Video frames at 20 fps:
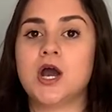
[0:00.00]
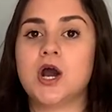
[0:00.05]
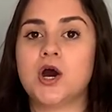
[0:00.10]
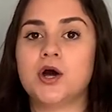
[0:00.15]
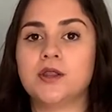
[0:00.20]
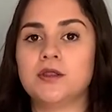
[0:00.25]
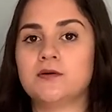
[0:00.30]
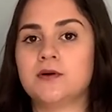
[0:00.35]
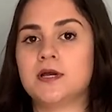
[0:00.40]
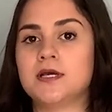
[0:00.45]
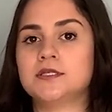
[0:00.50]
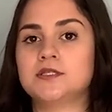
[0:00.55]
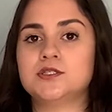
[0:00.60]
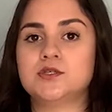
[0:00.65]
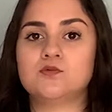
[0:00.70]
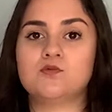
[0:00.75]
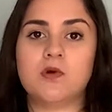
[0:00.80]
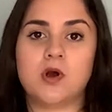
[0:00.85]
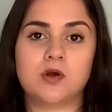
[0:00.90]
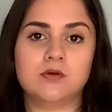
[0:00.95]
otherwise
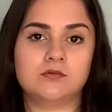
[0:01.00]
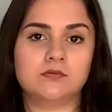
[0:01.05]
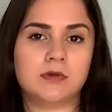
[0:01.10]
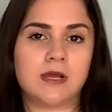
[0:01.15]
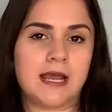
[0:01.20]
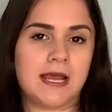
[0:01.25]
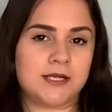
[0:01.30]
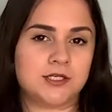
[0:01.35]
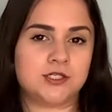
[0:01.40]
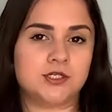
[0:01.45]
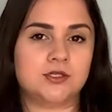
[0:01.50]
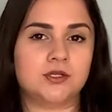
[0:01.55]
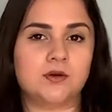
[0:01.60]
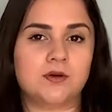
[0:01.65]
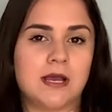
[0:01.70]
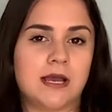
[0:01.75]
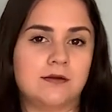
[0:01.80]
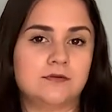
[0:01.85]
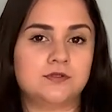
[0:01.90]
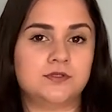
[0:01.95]
you won't actually know
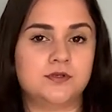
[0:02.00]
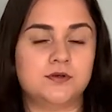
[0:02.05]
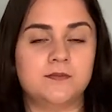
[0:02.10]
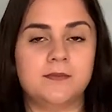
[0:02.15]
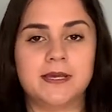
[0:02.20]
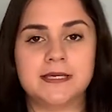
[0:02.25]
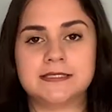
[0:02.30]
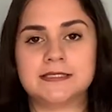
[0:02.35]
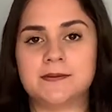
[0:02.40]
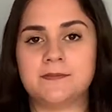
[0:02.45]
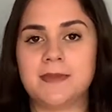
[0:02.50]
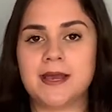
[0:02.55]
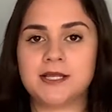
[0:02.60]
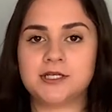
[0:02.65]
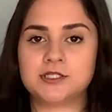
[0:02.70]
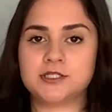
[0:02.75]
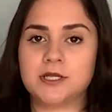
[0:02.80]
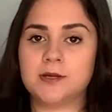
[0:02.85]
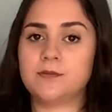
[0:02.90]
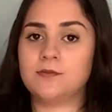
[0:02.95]
how to mix and
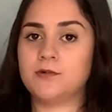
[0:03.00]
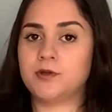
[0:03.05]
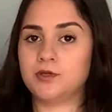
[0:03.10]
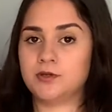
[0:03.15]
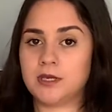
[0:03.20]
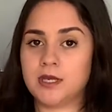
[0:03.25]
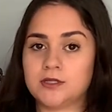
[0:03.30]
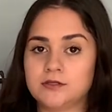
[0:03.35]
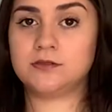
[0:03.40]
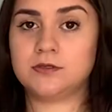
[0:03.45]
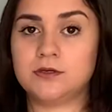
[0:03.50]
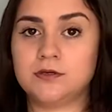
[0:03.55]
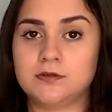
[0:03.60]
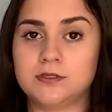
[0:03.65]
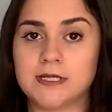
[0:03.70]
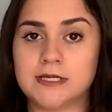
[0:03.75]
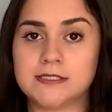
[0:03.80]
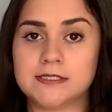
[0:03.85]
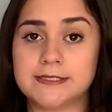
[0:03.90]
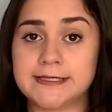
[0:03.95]
match them when you get to your
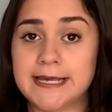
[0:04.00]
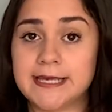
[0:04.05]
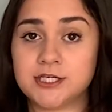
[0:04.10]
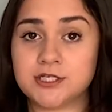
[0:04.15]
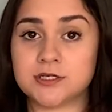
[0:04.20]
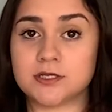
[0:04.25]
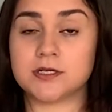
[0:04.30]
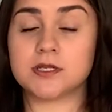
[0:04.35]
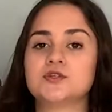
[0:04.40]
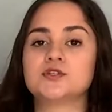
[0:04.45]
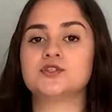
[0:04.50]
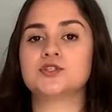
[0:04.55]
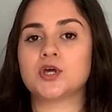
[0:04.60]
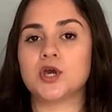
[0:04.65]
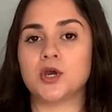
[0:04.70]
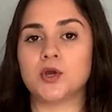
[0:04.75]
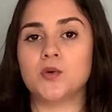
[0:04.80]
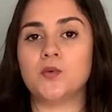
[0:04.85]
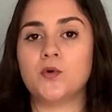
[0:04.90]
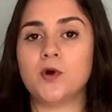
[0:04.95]
destination.
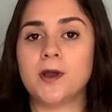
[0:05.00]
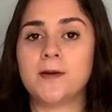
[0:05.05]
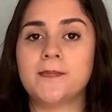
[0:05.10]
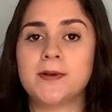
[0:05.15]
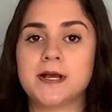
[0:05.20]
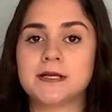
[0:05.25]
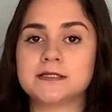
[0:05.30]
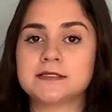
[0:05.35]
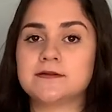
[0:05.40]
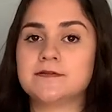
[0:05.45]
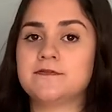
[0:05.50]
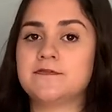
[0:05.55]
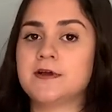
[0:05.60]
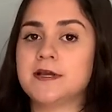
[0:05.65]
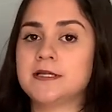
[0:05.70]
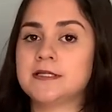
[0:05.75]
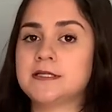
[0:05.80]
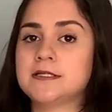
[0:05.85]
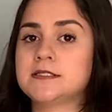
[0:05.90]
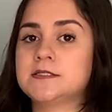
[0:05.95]
So what I personally
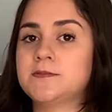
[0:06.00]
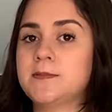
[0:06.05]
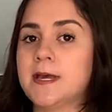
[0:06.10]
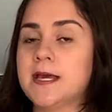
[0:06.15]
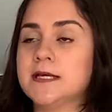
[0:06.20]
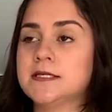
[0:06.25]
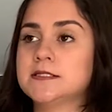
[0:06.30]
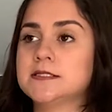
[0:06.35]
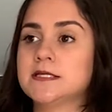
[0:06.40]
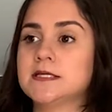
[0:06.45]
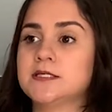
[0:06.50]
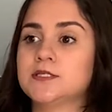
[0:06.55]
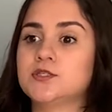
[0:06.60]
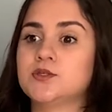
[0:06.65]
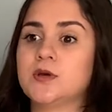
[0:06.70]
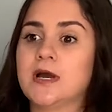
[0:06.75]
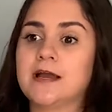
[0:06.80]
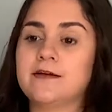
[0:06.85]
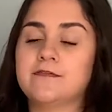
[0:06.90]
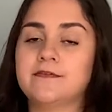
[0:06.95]
find that's best is
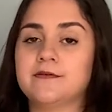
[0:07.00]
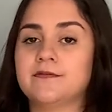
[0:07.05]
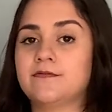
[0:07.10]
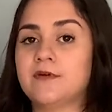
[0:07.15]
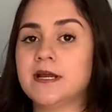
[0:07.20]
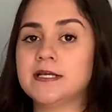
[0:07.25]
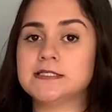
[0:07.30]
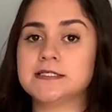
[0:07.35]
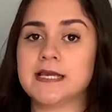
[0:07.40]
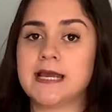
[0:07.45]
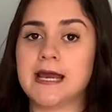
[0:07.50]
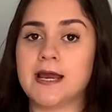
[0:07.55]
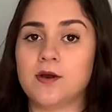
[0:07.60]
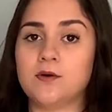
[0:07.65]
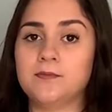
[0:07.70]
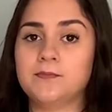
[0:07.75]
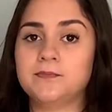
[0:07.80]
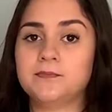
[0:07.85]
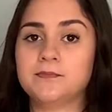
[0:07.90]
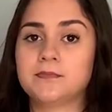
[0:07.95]
to either write it
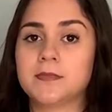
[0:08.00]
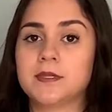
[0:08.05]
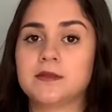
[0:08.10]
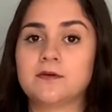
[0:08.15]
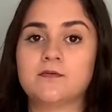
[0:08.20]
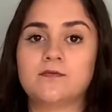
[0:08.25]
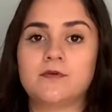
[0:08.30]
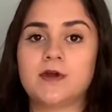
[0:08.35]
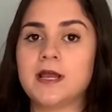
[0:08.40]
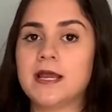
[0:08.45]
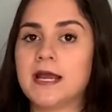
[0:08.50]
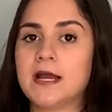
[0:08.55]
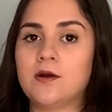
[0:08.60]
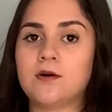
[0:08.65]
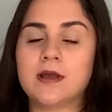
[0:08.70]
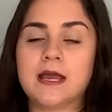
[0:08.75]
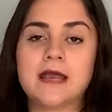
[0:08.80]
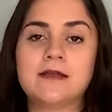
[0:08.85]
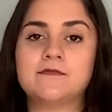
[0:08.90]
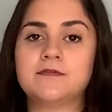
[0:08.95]
out, write
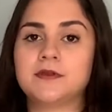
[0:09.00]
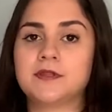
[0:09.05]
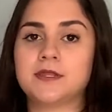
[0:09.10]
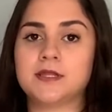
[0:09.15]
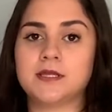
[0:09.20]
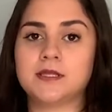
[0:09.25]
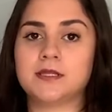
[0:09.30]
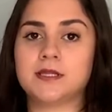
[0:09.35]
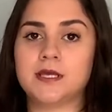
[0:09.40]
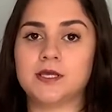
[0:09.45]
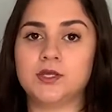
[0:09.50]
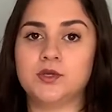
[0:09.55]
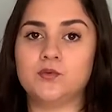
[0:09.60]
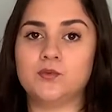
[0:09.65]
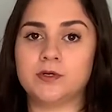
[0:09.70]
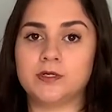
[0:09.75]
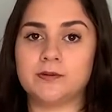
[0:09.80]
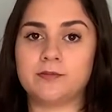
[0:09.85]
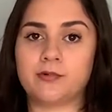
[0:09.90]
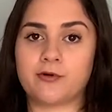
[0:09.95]
out everything that you
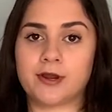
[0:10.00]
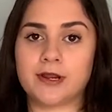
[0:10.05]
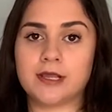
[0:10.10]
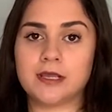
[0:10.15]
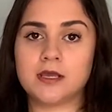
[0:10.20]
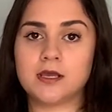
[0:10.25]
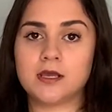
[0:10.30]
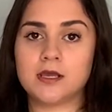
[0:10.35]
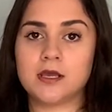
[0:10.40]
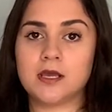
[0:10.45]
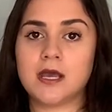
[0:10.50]
want to bring